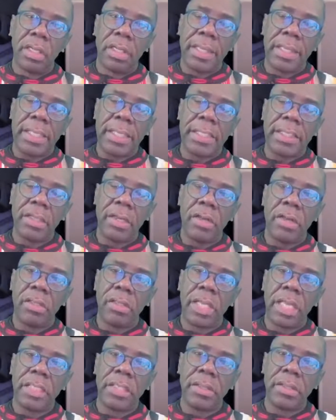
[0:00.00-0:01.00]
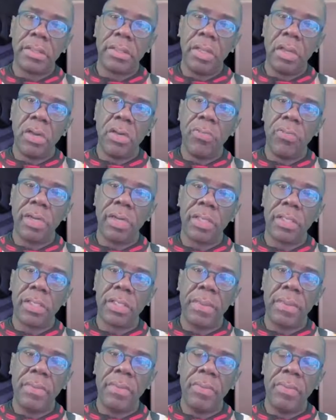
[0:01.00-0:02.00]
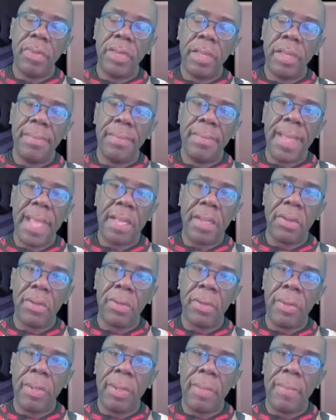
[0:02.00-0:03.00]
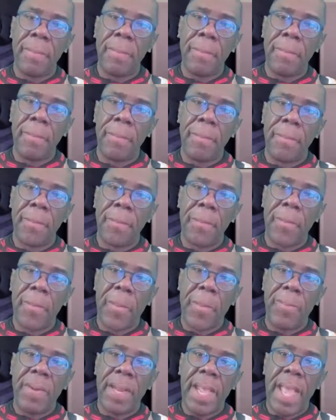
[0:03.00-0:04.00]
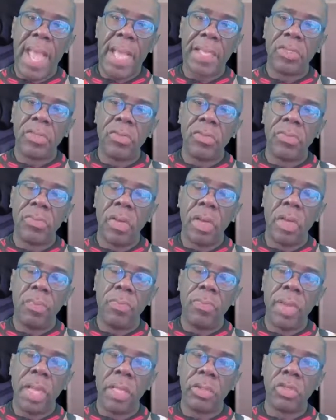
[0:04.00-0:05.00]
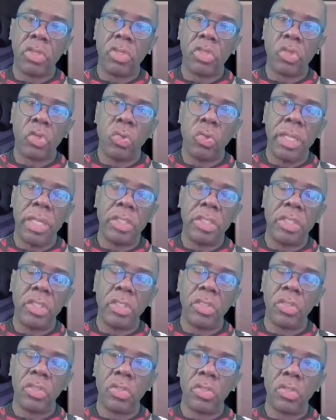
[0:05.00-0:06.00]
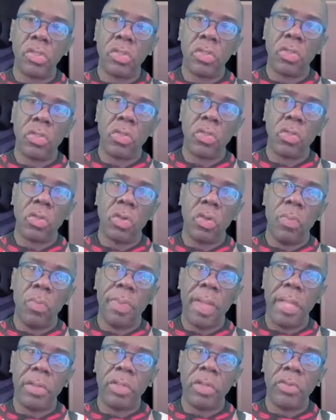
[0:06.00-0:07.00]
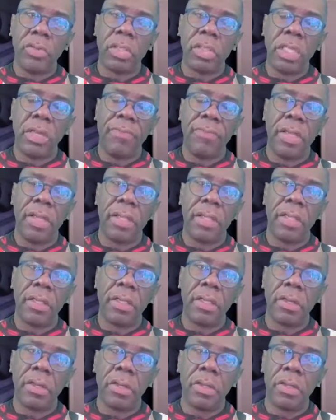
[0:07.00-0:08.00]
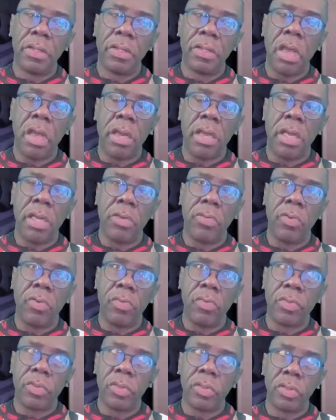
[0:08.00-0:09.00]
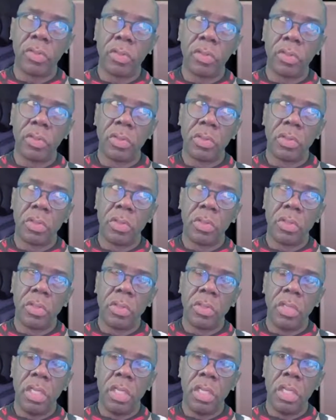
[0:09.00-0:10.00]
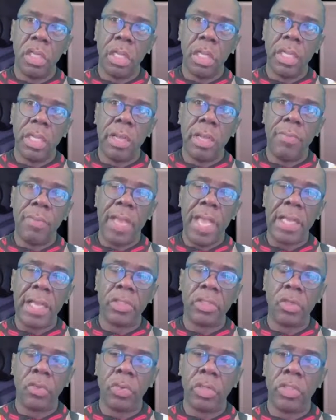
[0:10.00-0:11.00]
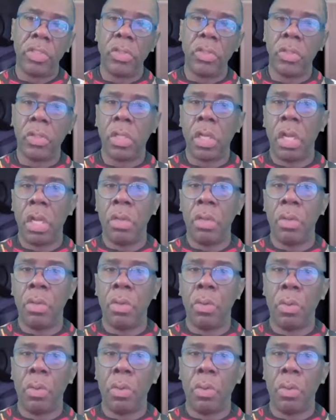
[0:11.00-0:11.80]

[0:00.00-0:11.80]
That's your homework assignment when we come back on. I'm going to ask you about those questions, about those different target groups. And then I'm going to ask you, what is your goal?